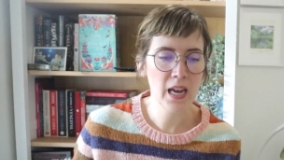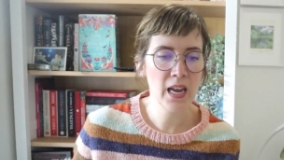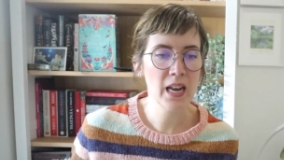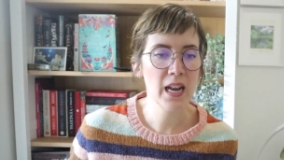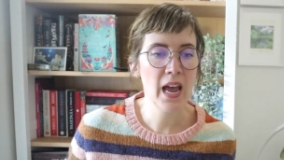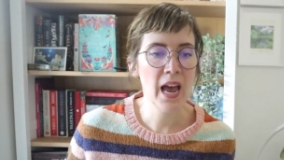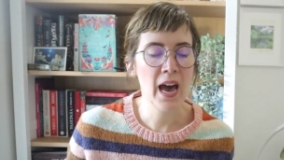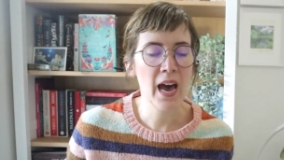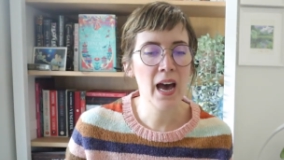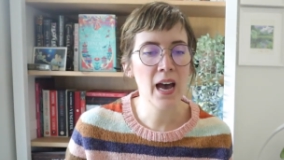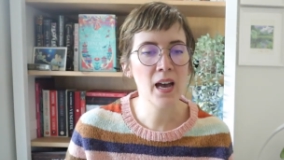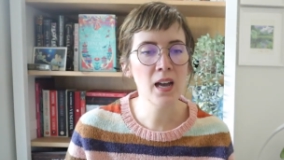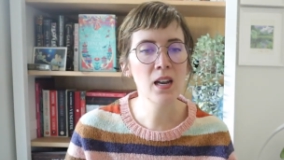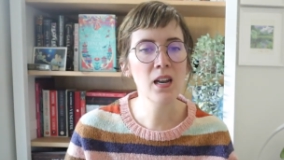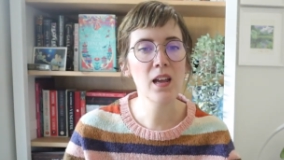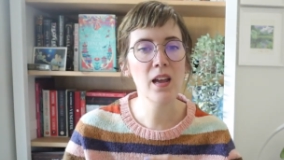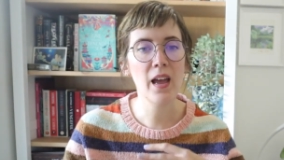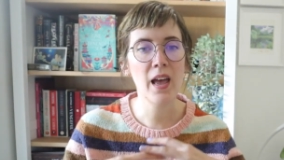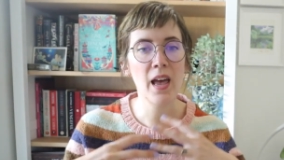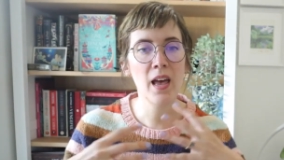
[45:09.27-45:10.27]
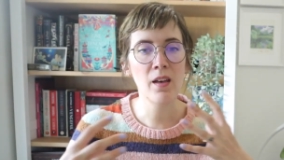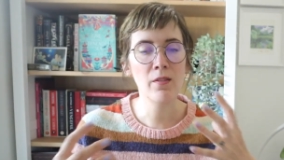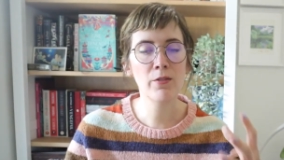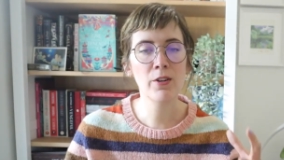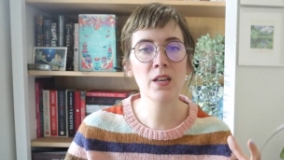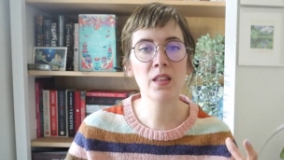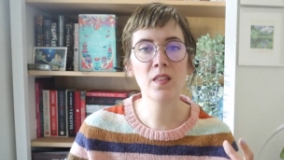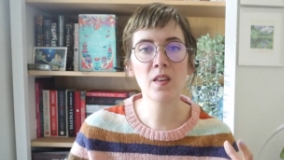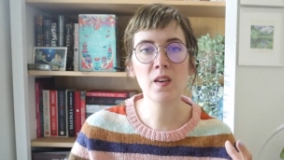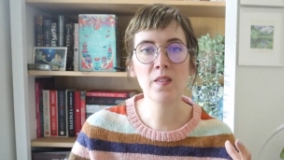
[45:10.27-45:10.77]
It had
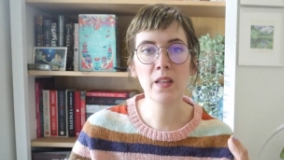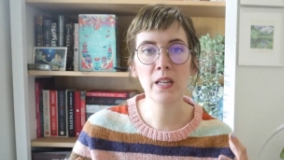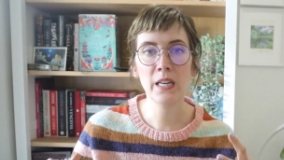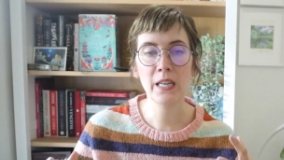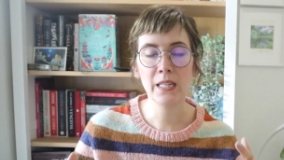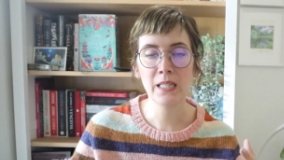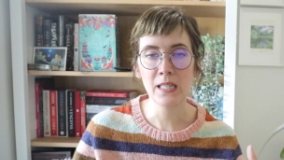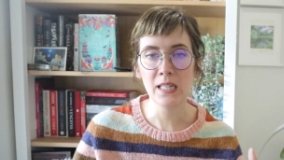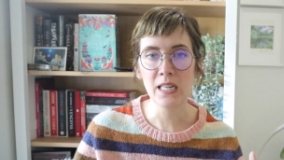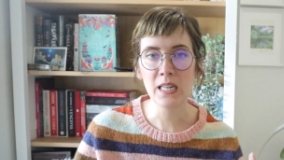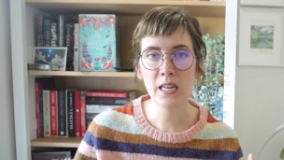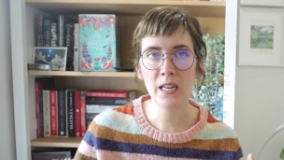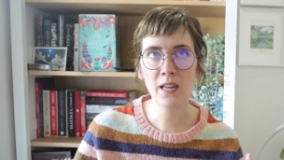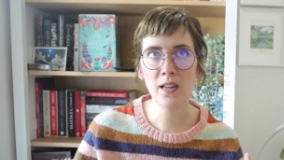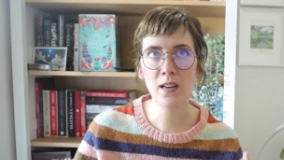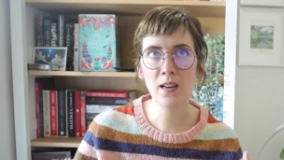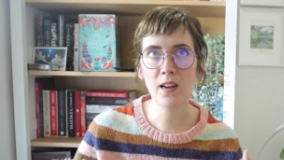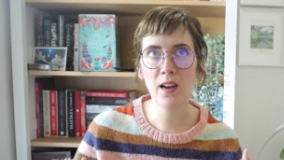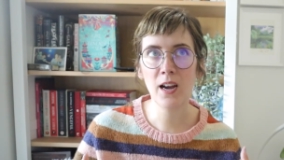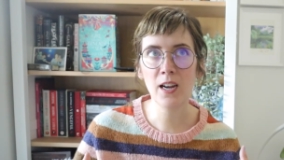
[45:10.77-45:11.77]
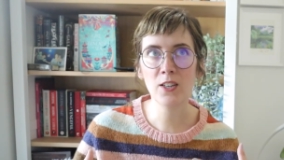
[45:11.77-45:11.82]
everything that it needed.